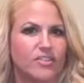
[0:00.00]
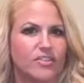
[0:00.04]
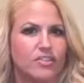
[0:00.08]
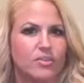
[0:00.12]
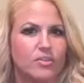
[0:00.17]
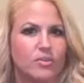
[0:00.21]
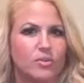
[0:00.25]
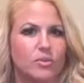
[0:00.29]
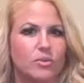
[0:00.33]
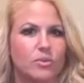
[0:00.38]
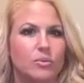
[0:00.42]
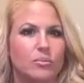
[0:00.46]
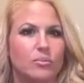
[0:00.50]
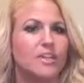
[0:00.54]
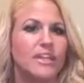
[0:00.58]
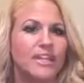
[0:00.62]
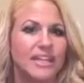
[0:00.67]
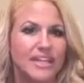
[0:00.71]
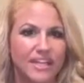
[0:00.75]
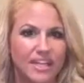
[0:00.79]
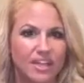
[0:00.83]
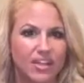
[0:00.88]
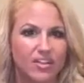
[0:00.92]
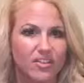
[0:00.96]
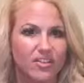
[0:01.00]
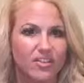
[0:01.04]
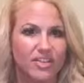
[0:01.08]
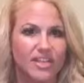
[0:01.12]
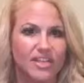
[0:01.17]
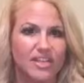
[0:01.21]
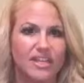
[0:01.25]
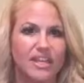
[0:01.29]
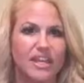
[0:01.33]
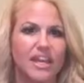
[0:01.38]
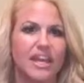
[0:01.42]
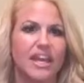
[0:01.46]
to eating
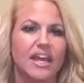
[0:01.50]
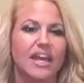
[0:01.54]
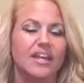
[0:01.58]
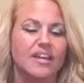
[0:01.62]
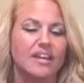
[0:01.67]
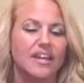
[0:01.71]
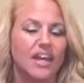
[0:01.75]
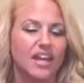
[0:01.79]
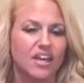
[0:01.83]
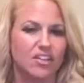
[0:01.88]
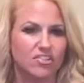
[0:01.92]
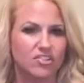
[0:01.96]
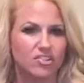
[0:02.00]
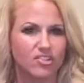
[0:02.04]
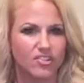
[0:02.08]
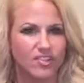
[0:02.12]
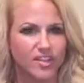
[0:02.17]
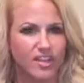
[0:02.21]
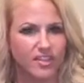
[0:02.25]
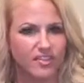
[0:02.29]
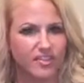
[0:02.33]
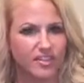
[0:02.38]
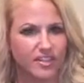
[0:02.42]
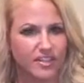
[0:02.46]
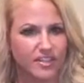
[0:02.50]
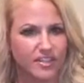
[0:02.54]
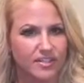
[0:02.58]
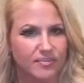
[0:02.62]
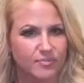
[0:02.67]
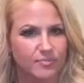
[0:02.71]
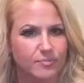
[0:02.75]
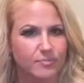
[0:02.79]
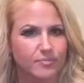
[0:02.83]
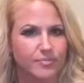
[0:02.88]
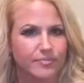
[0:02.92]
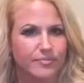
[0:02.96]
healthy and exercising
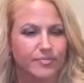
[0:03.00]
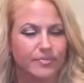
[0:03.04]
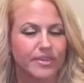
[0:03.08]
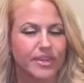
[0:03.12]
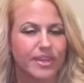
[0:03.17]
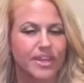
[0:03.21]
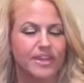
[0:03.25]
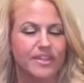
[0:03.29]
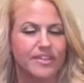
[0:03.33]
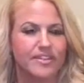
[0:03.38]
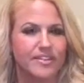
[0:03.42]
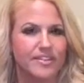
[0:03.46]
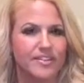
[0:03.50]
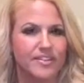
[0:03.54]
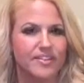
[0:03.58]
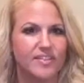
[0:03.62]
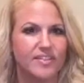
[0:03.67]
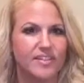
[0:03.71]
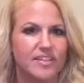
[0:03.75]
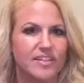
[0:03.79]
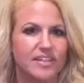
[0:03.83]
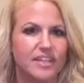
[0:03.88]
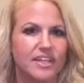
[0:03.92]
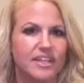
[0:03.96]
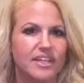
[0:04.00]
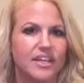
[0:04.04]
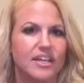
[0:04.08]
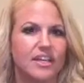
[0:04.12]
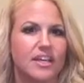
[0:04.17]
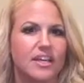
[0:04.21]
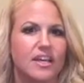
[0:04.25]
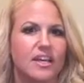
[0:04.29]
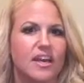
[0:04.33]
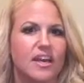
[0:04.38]
consistently,